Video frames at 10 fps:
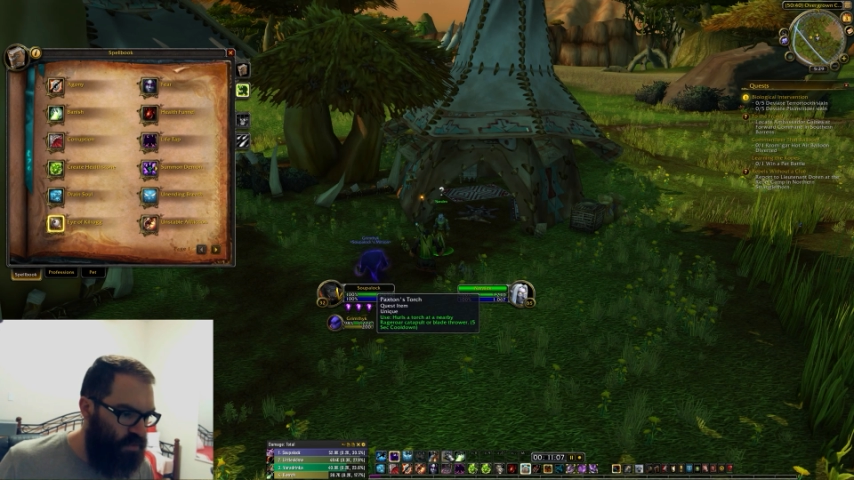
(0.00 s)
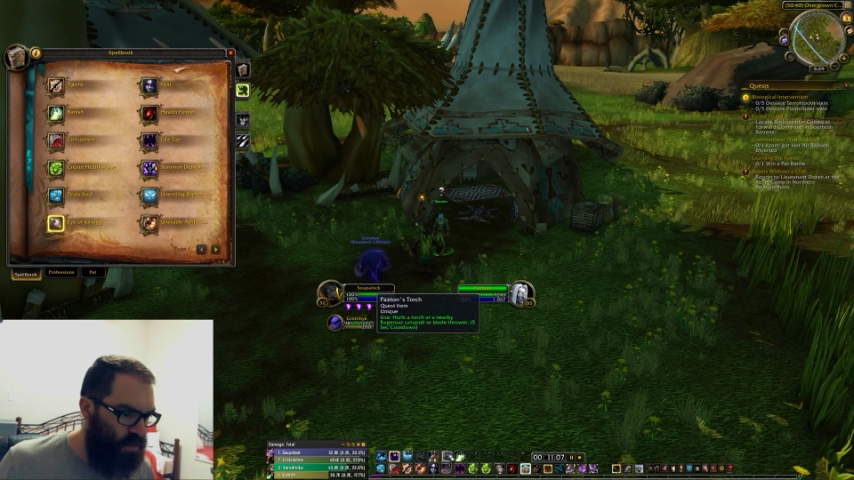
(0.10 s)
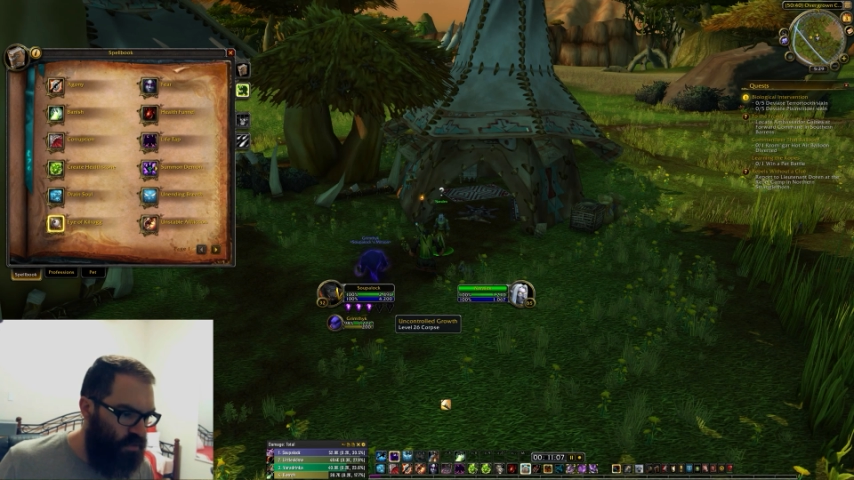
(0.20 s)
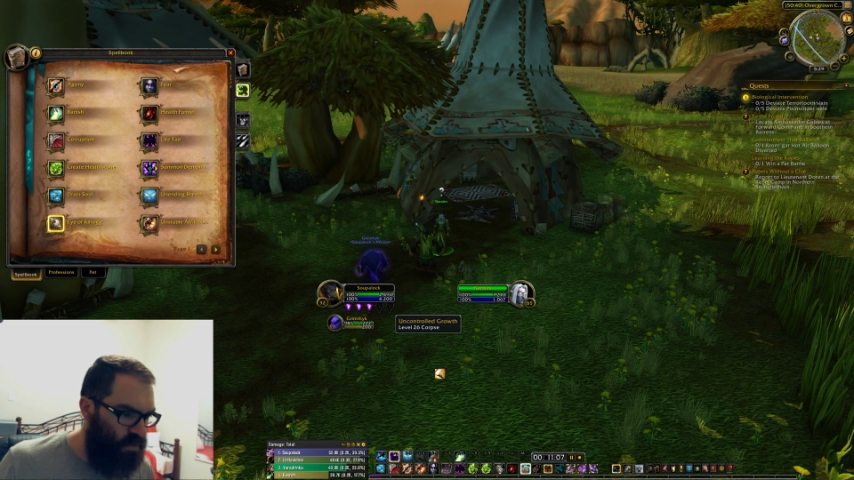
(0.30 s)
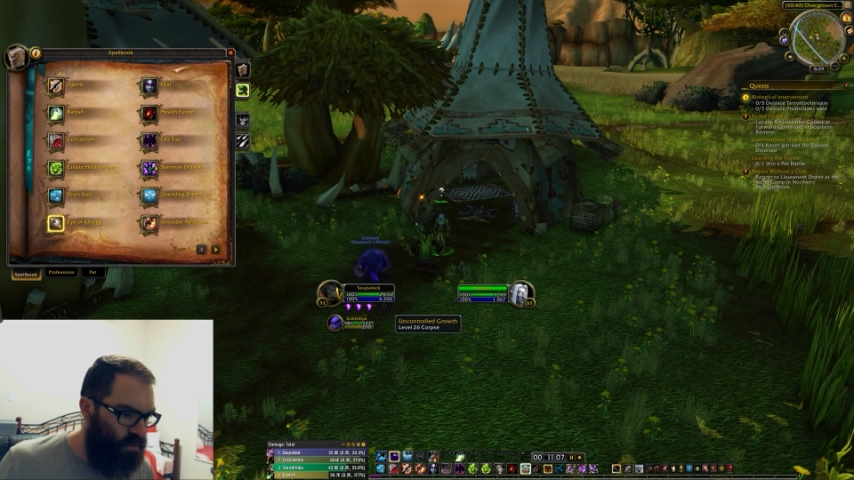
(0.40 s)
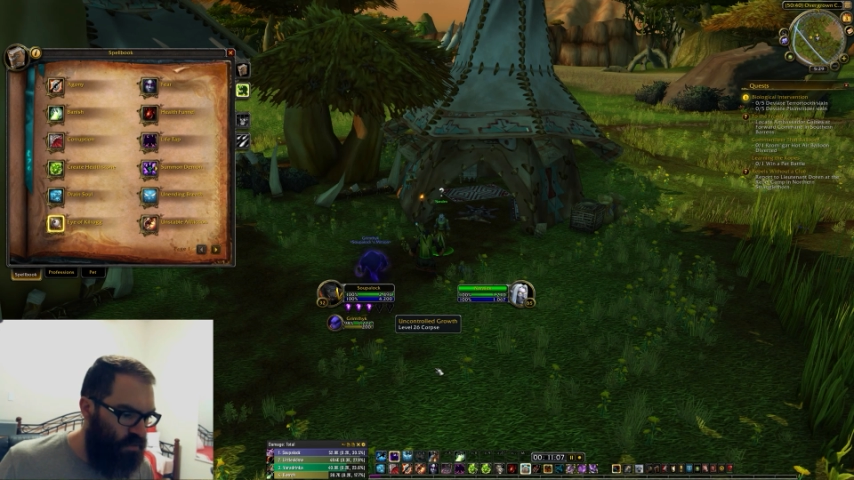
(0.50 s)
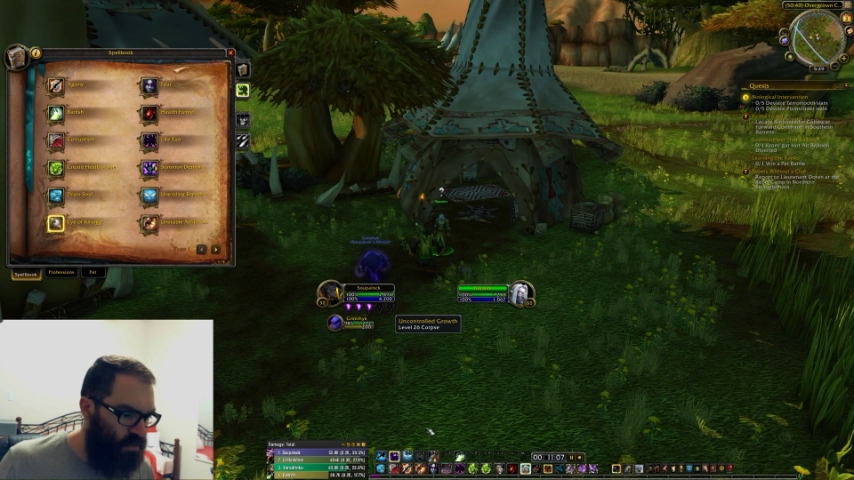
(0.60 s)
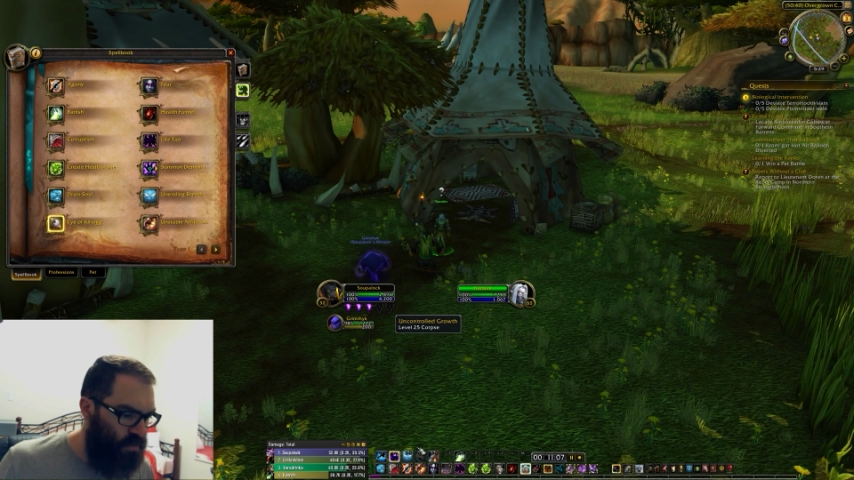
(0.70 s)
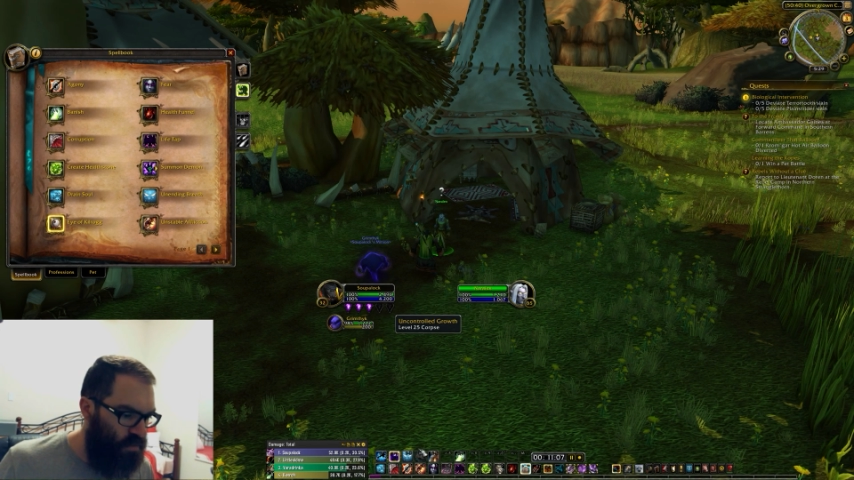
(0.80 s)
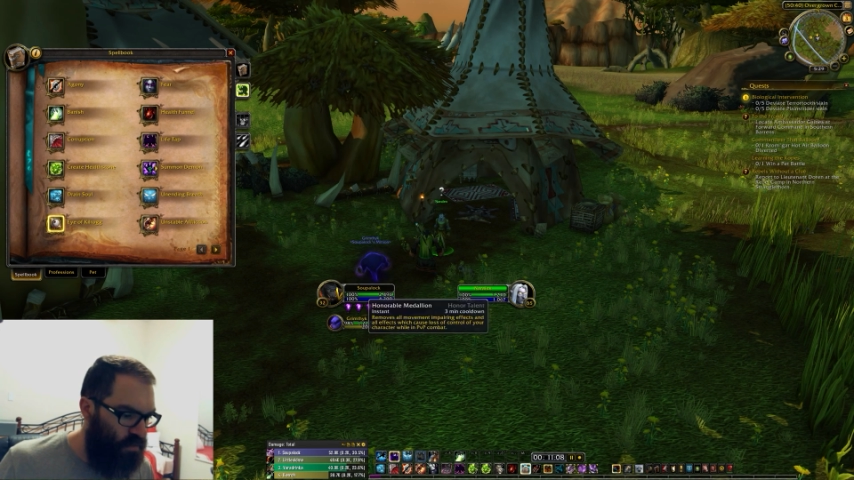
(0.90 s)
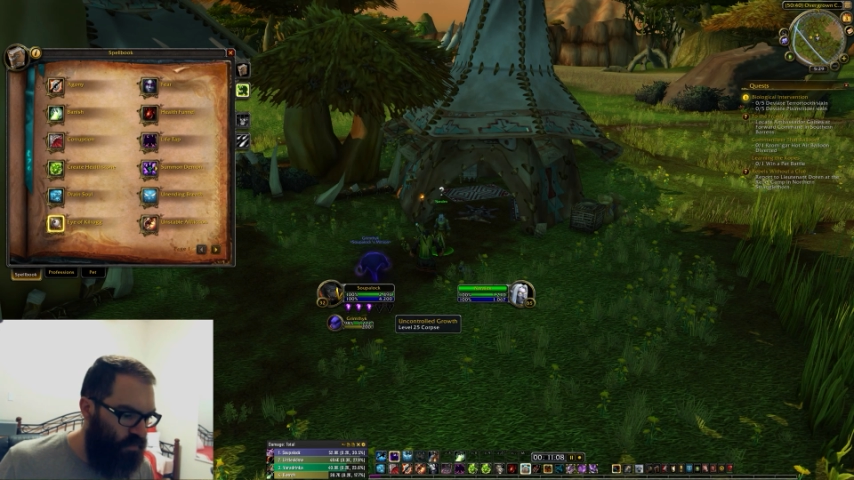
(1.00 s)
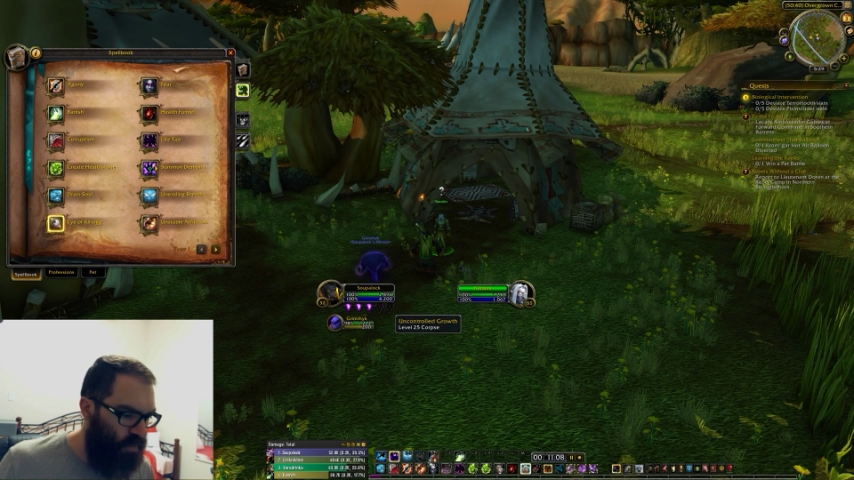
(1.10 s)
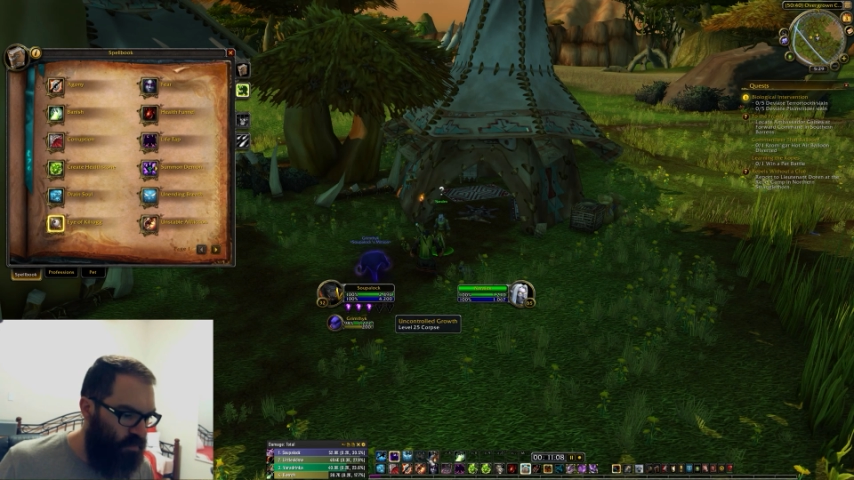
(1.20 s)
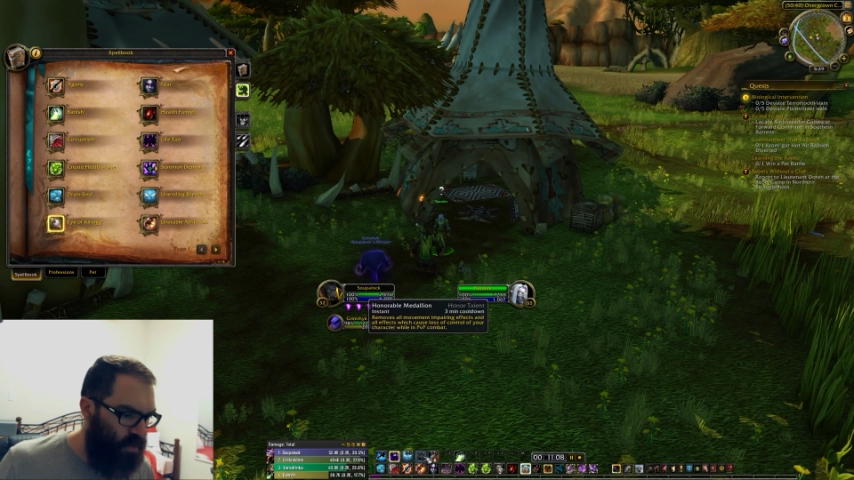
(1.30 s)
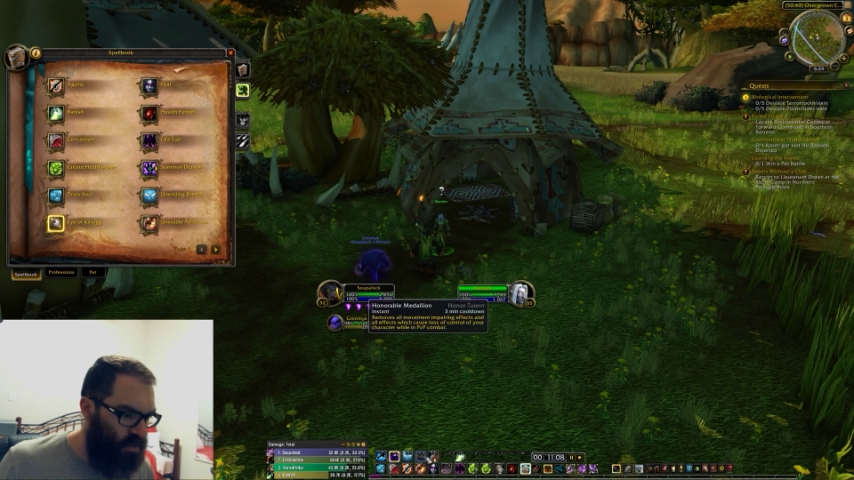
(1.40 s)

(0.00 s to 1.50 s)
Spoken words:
it very much.